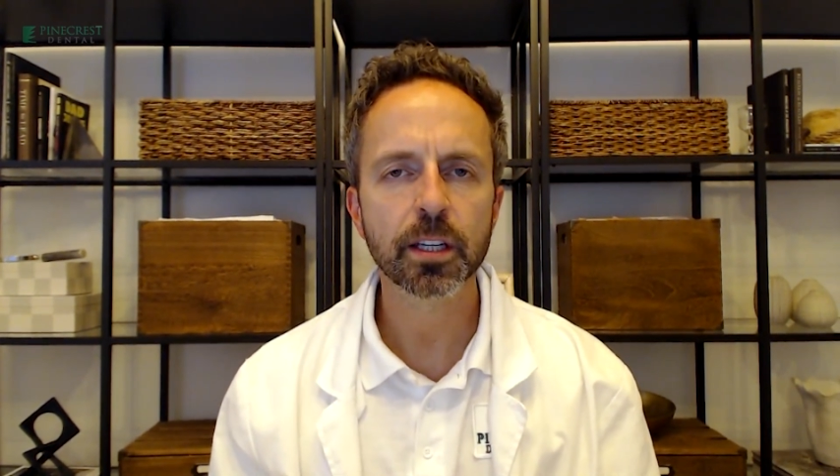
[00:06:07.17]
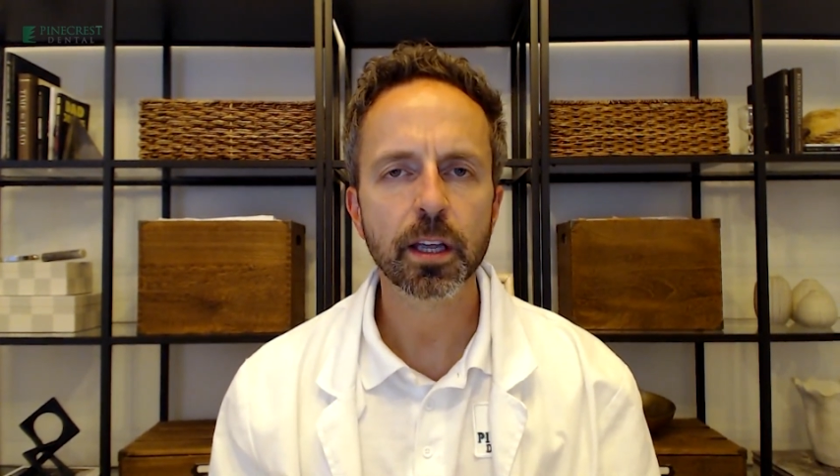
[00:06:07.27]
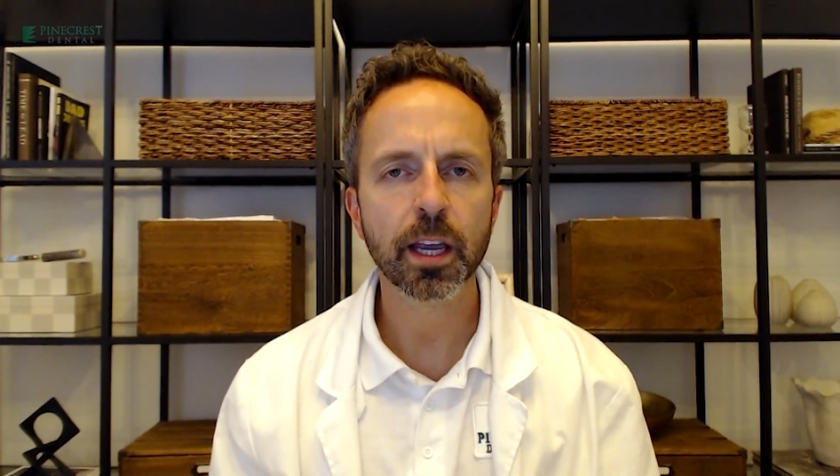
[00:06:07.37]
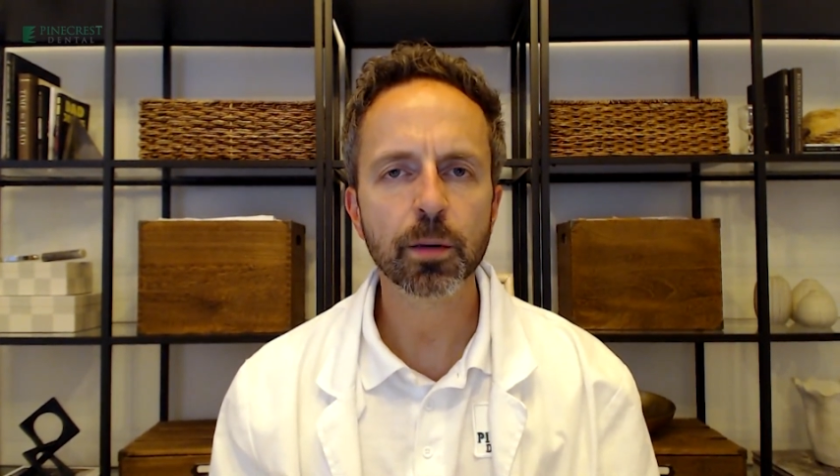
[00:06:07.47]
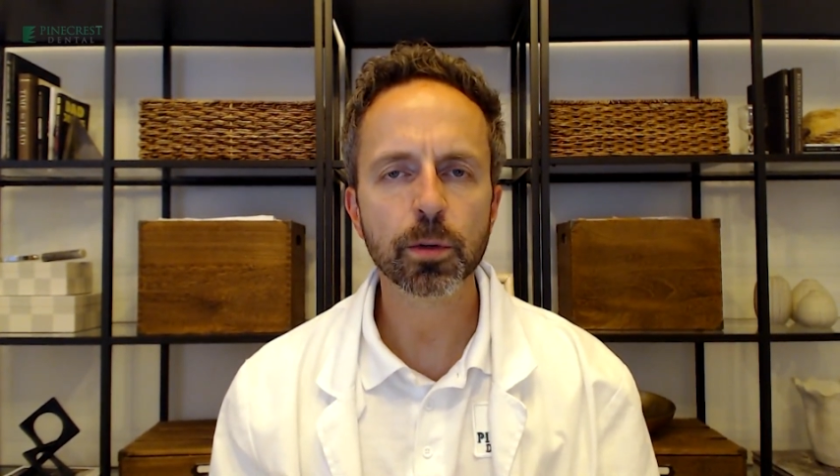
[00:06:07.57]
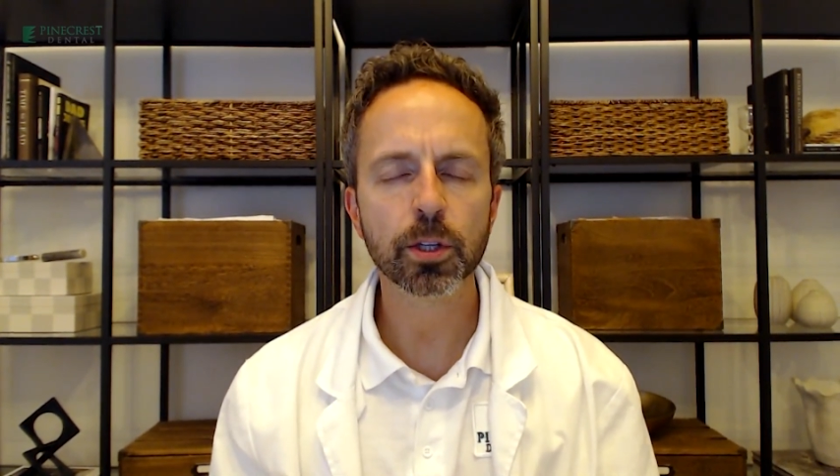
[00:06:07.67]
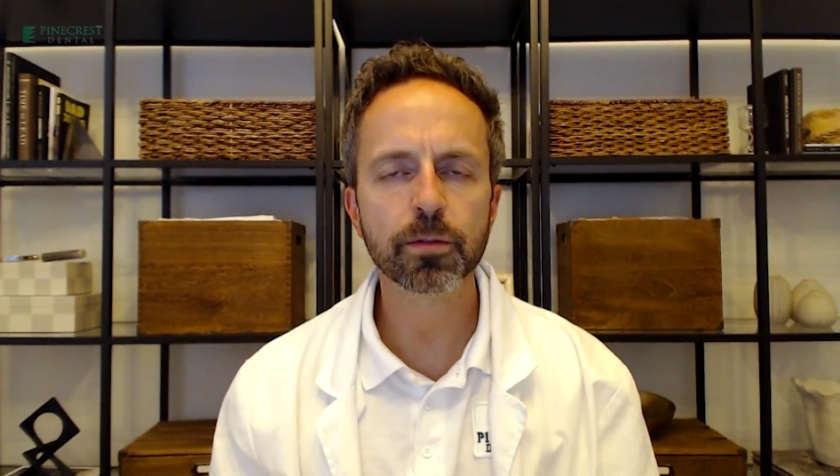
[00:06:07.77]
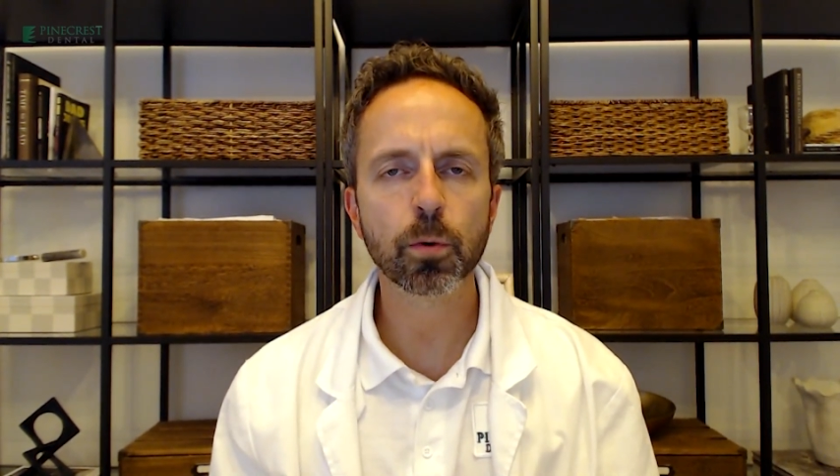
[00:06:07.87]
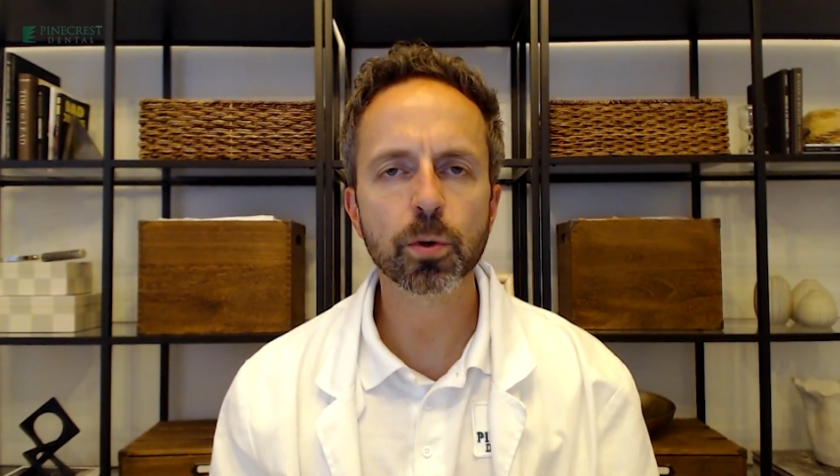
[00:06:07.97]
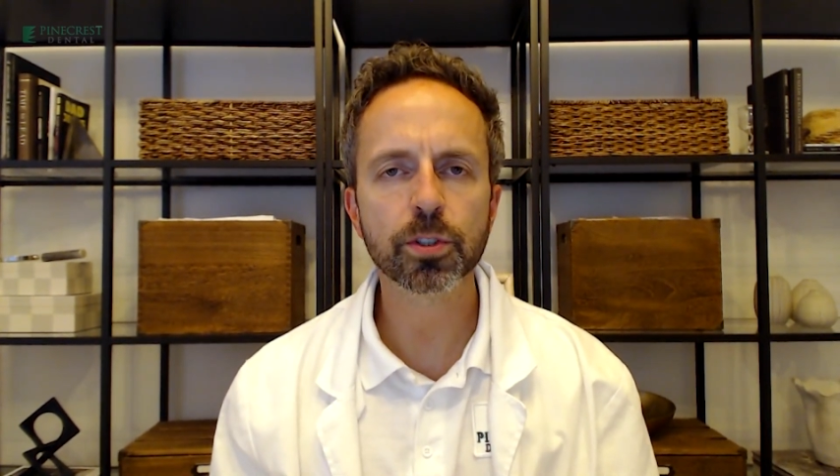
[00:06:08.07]
and we look
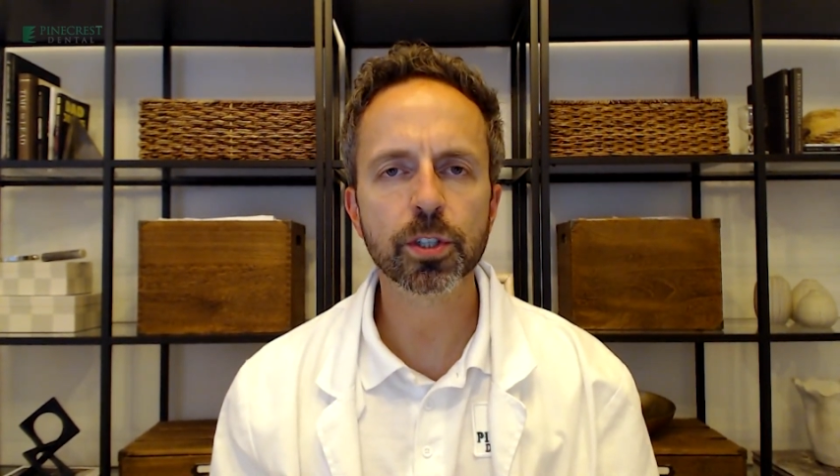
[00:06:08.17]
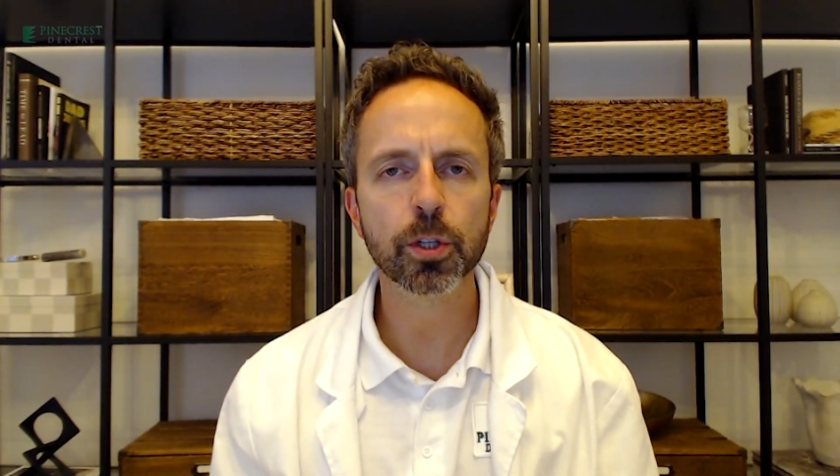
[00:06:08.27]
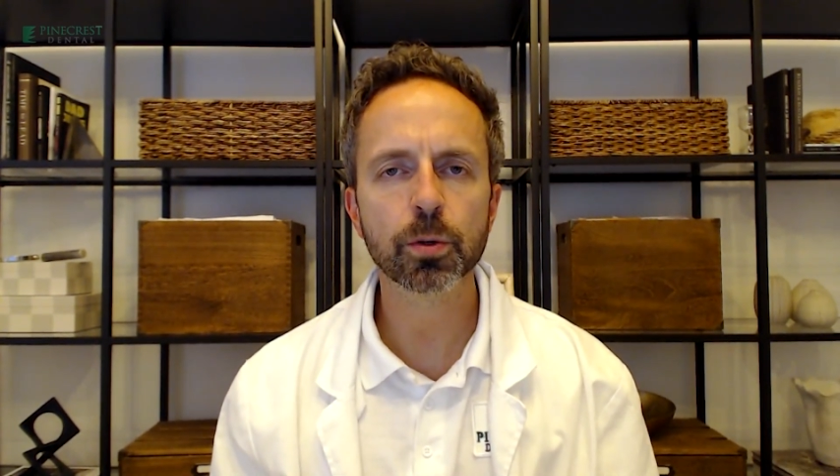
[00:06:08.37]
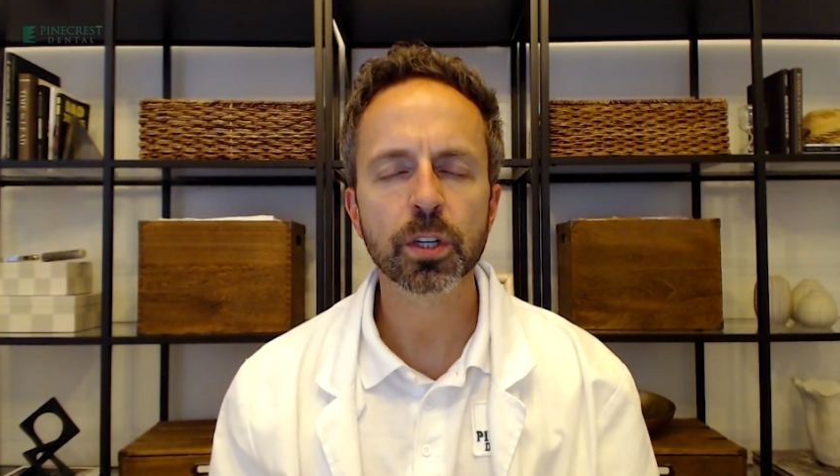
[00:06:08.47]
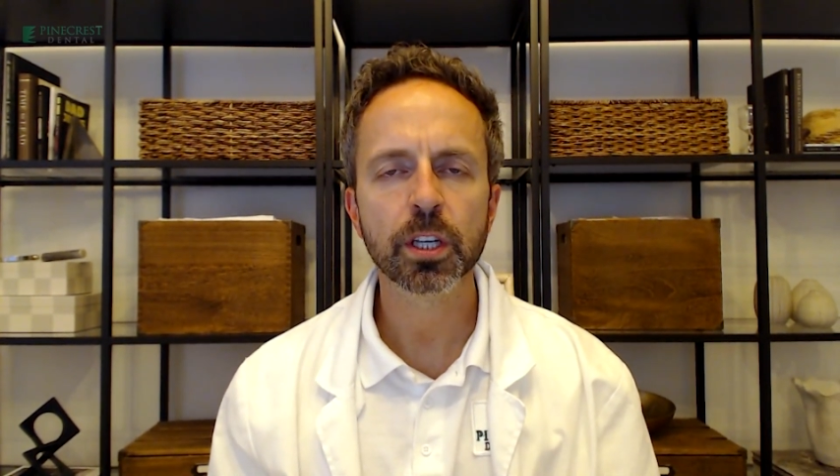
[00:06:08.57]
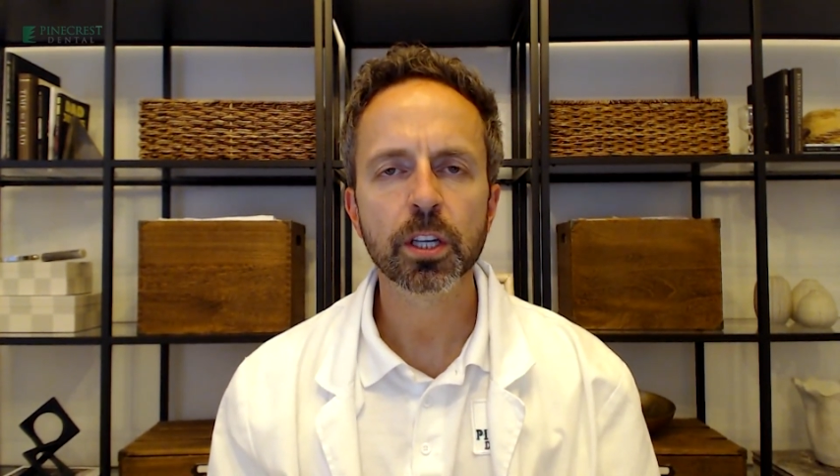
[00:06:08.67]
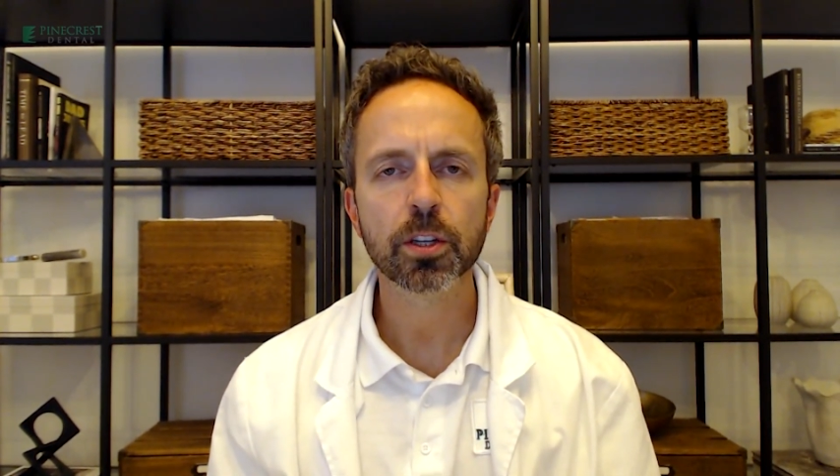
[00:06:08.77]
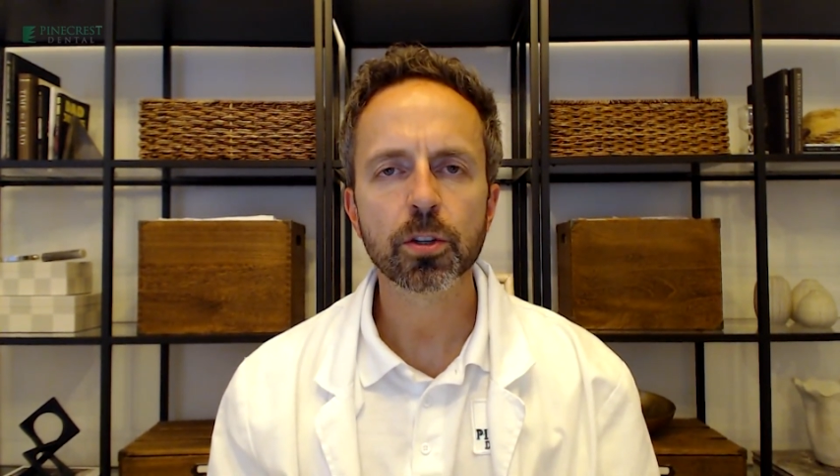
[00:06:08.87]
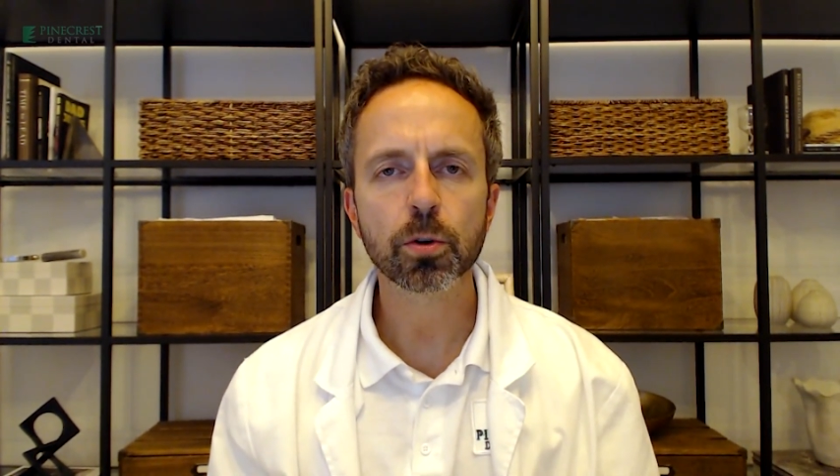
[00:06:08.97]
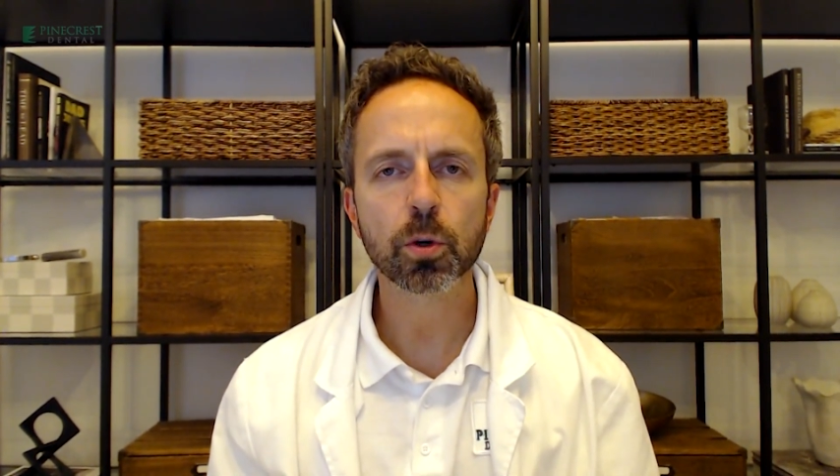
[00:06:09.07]
forward to
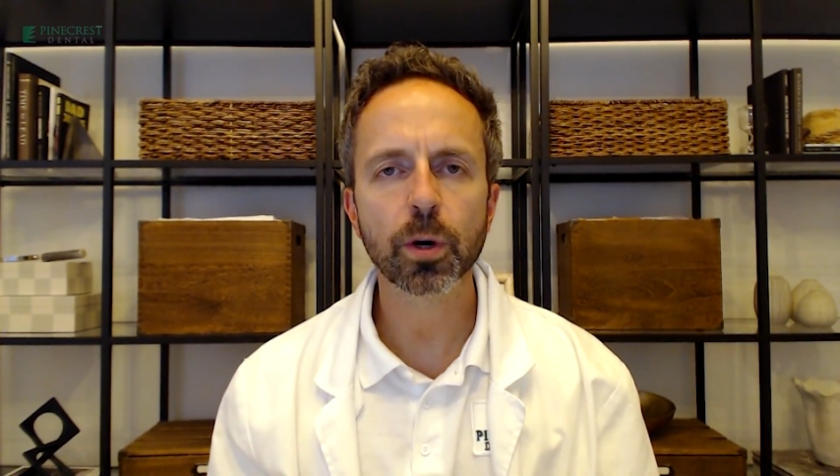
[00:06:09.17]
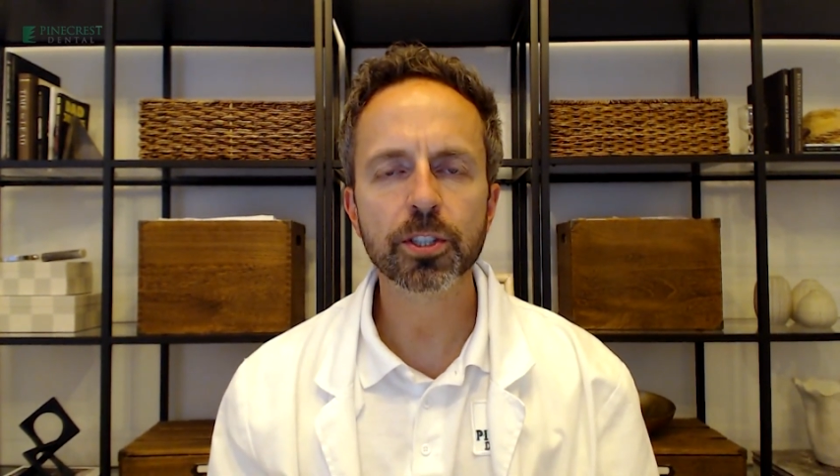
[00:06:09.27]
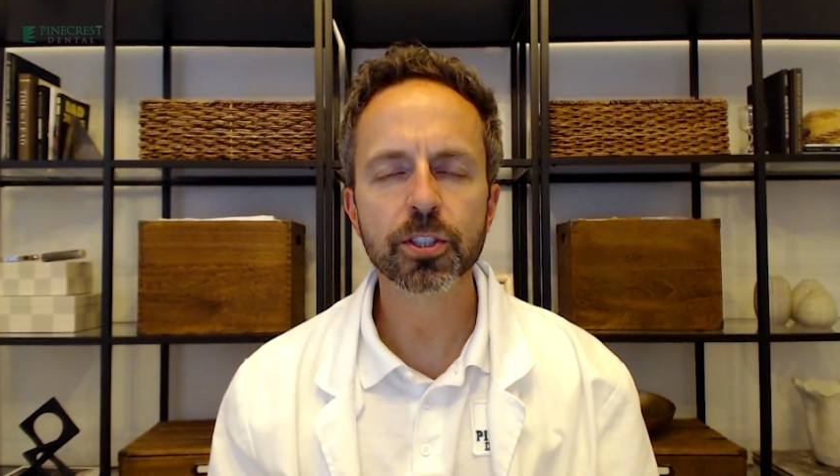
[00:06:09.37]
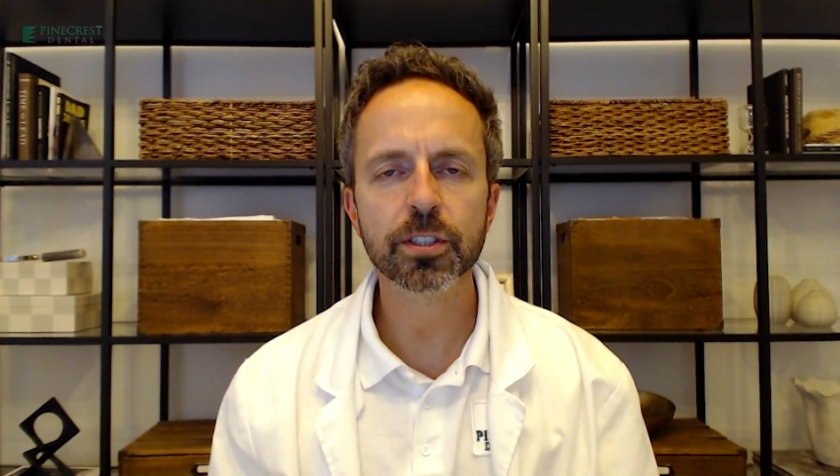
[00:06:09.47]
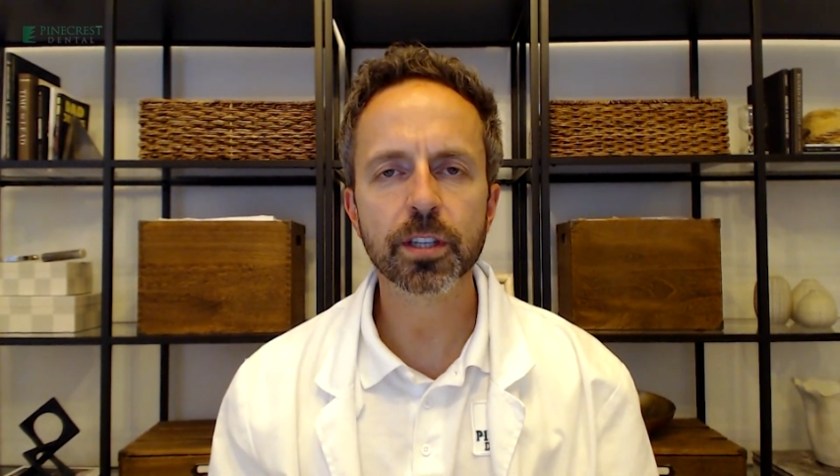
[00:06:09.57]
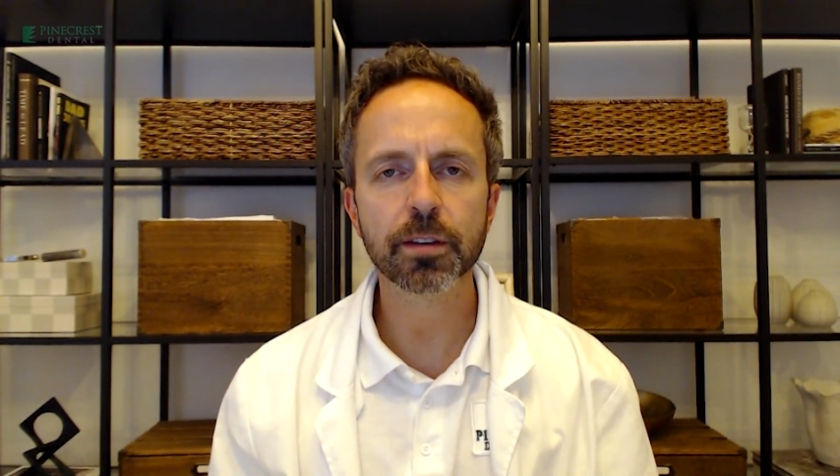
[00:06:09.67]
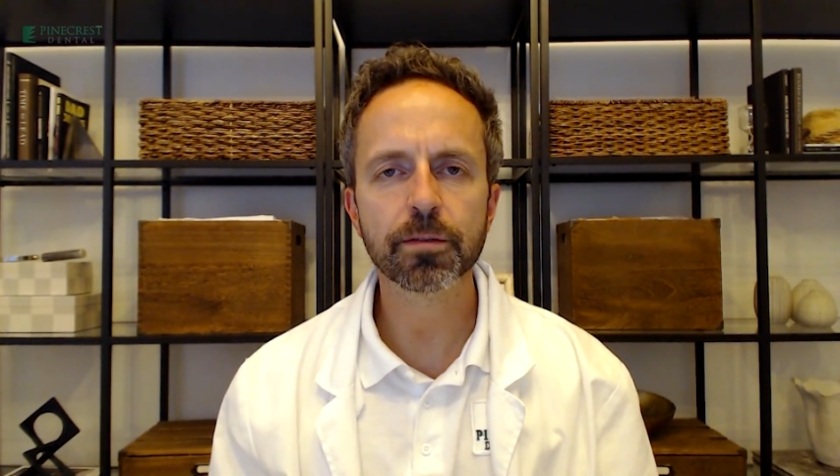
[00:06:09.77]
your questions and